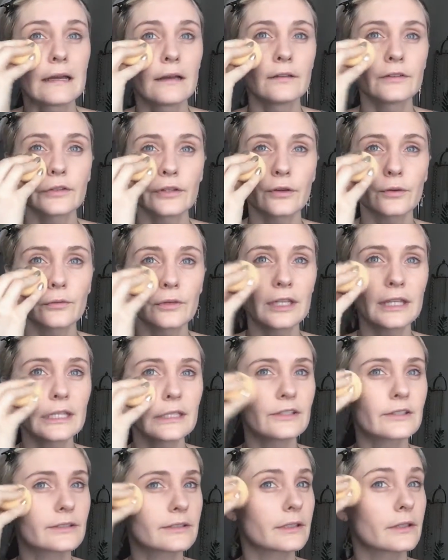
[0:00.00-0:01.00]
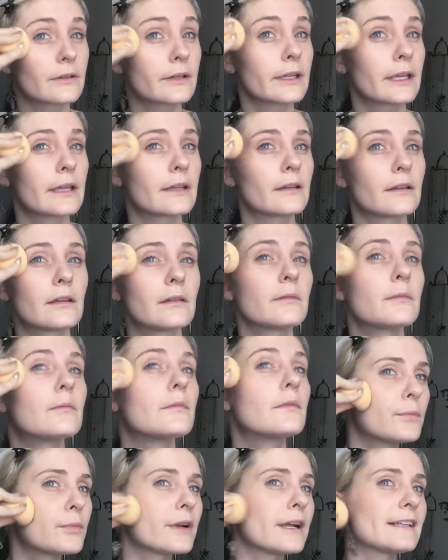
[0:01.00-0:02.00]
So really just going in,
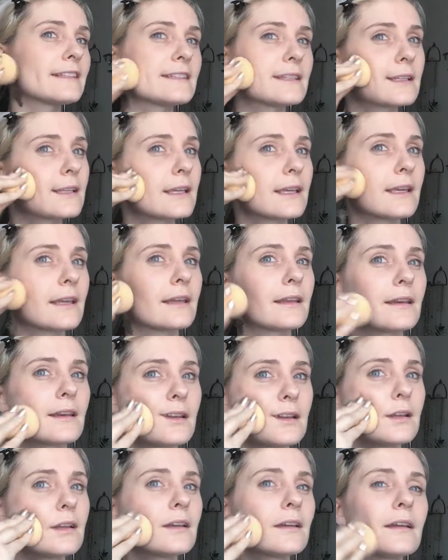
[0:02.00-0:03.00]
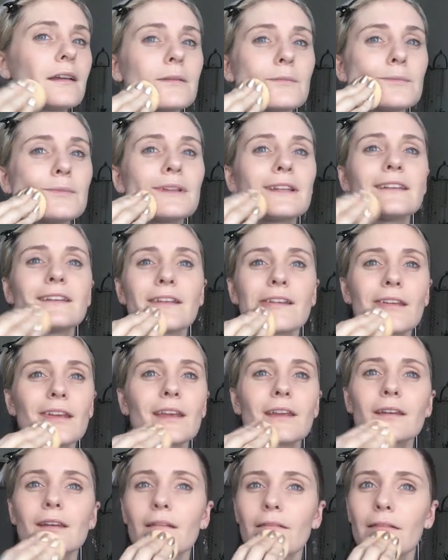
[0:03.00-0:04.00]
pressing in, and blending
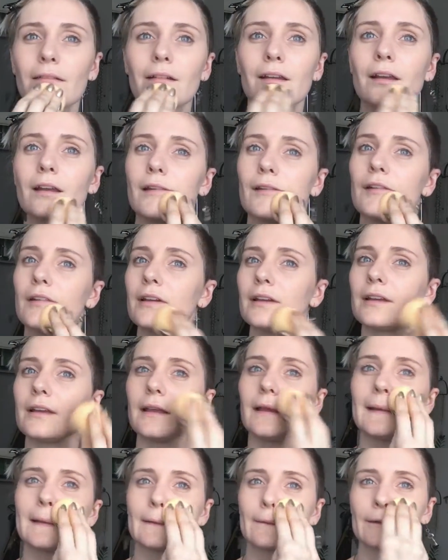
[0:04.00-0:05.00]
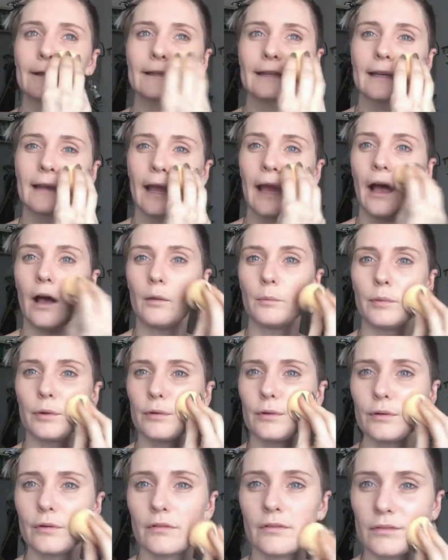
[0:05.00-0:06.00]
in is what's going to help
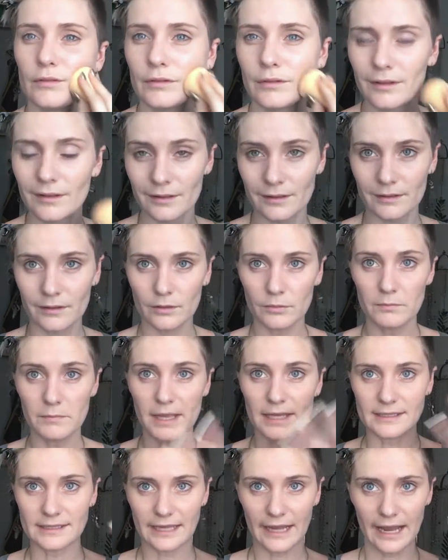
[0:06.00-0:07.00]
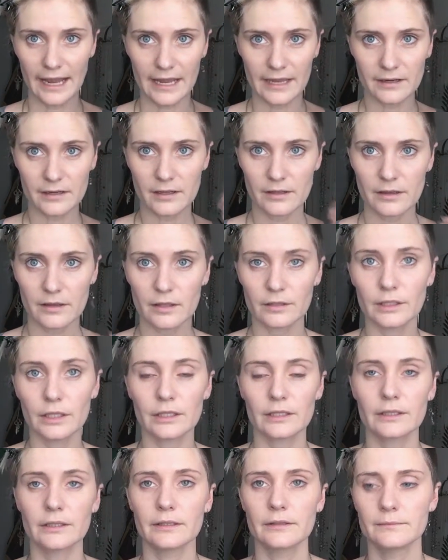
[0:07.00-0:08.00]
maintain the
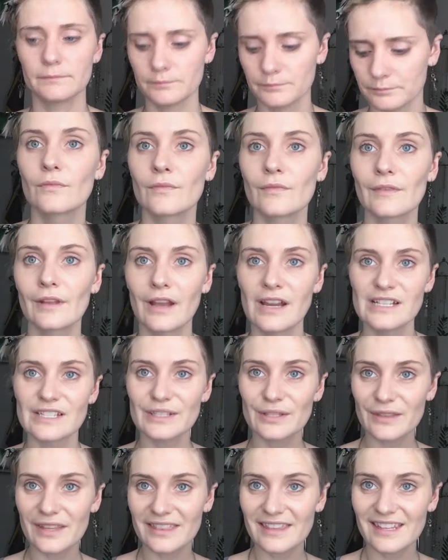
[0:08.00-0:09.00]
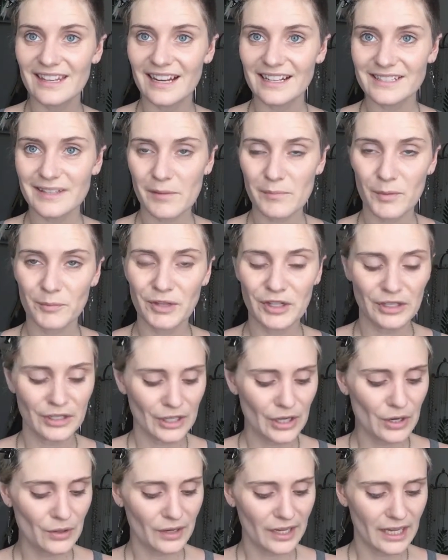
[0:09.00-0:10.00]
look. So then the next step, I'm going to
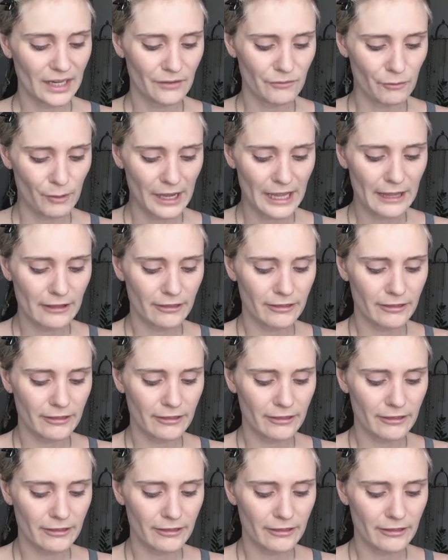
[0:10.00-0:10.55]
go in with